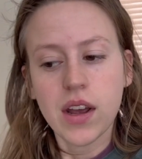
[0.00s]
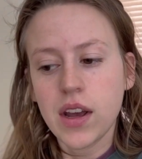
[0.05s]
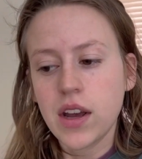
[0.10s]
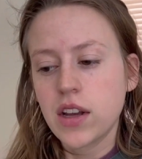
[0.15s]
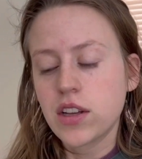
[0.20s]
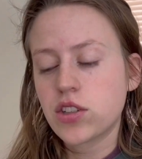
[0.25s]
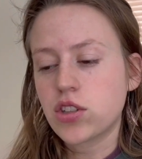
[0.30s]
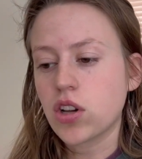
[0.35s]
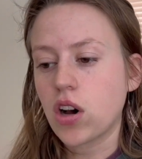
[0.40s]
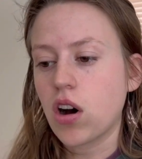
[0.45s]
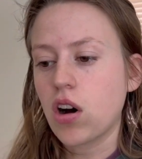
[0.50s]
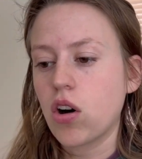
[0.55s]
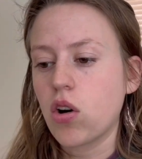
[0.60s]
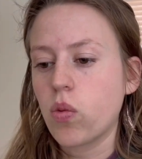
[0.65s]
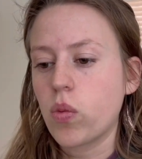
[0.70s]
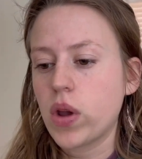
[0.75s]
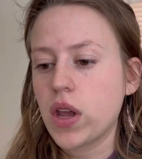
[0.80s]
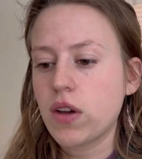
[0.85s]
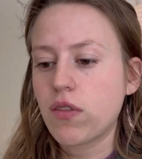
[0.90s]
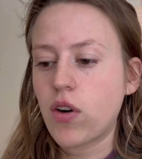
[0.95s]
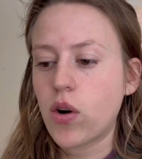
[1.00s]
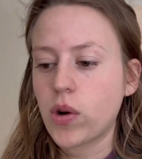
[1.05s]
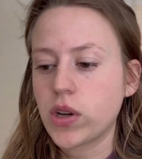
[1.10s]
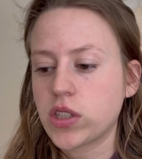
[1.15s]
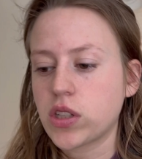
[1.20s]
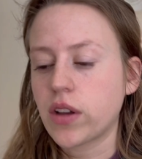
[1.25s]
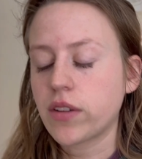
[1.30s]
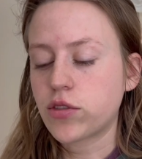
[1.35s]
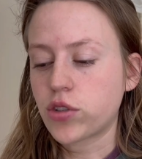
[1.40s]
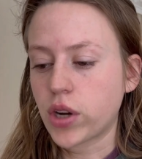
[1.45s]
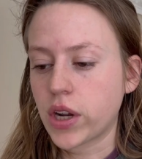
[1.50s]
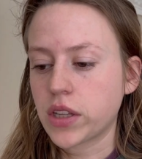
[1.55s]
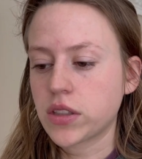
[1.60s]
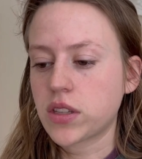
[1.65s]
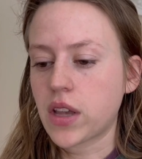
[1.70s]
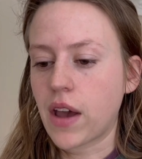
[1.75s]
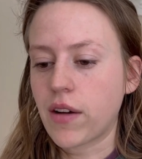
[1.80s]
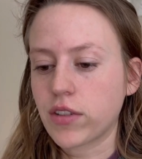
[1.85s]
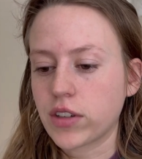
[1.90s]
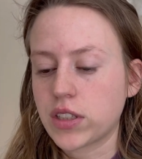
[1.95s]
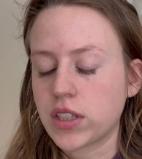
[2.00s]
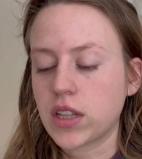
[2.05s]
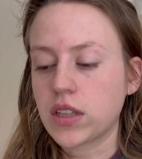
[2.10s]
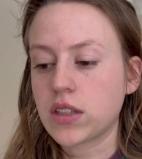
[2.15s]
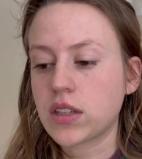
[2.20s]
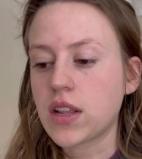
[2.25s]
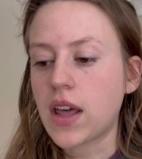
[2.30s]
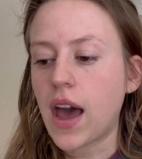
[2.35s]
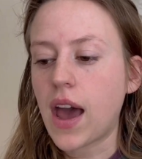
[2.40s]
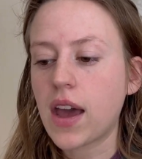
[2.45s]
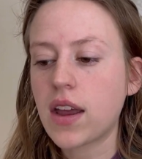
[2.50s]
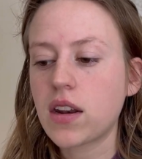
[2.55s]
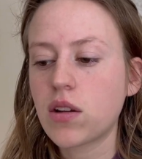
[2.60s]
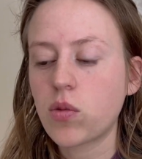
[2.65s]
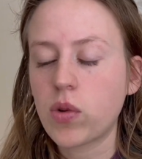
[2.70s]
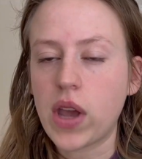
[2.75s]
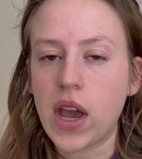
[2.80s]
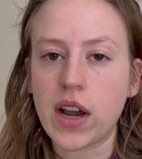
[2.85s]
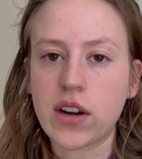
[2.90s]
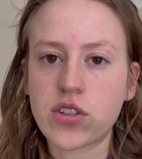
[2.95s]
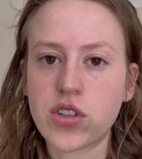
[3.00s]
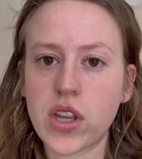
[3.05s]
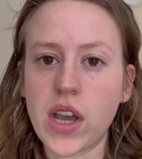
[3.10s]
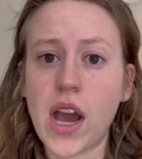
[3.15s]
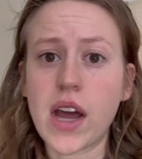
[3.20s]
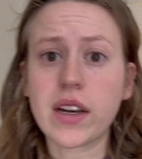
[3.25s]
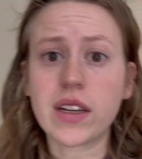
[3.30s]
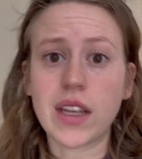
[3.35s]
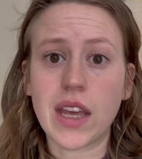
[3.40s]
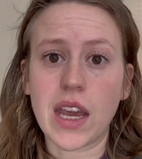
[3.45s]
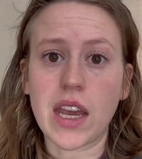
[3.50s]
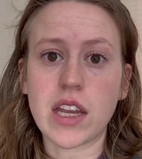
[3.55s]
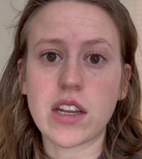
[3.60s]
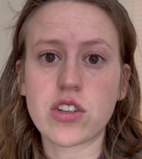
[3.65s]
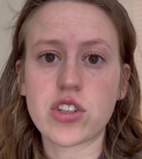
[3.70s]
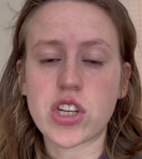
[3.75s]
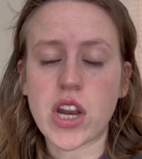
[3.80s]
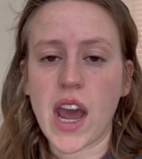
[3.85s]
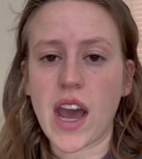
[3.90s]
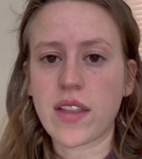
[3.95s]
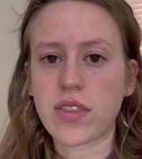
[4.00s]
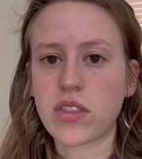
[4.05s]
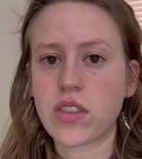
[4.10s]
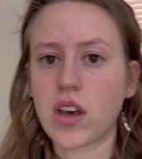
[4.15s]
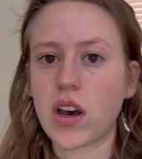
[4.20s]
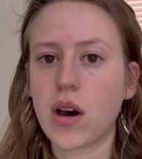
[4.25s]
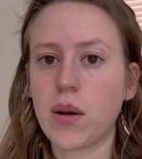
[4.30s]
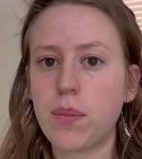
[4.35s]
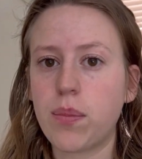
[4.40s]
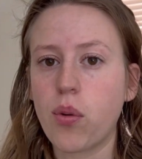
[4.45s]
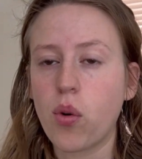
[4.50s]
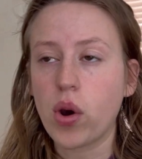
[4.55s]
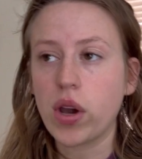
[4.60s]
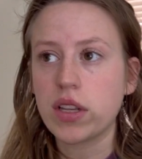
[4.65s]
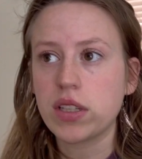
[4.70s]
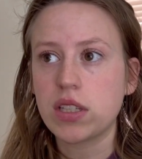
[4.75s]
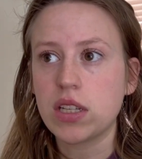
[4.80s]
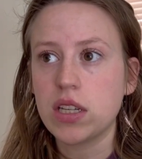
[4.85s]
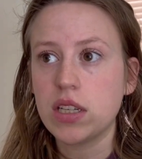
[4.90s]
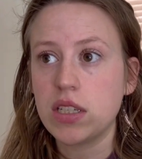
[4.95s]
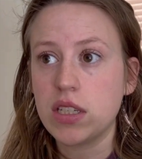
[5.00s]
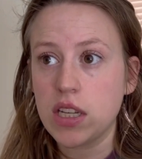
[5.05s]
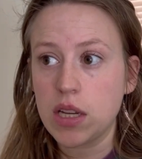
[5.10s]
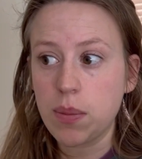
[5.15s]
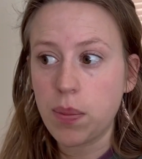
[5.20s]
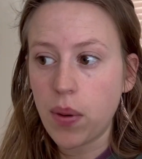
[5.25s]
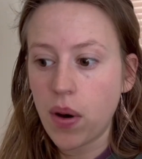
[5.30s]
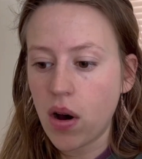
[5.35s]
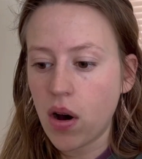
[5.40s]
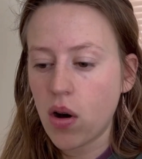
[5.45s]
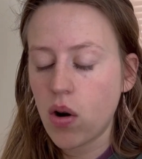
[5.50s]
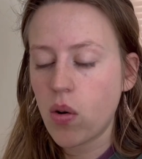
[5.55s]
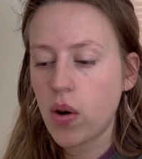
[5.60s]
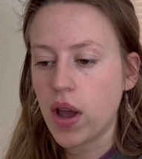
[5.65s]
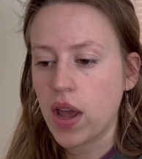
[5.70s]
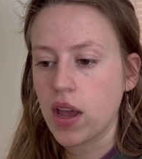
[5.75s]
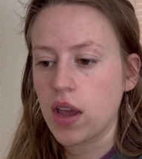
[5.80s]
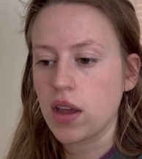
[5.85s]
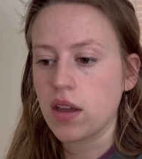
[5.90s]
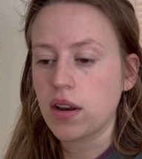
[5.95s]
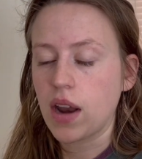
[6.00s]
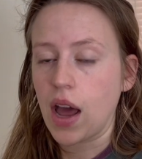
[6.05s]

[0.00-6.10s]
So we have always loved trains ever since then. We actually got engaged at the Boise Depot in